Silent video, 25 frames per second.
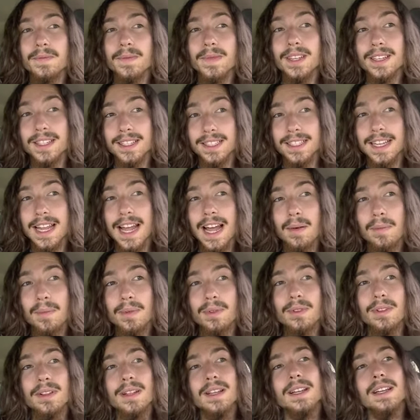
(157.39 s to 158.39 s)

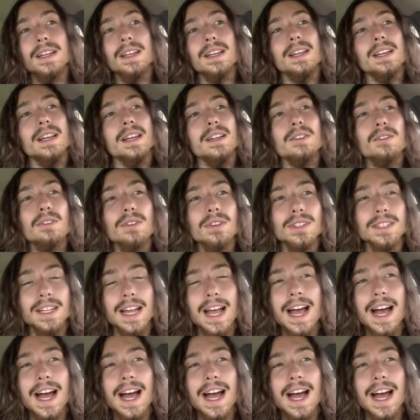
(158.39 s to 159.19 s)
example in order to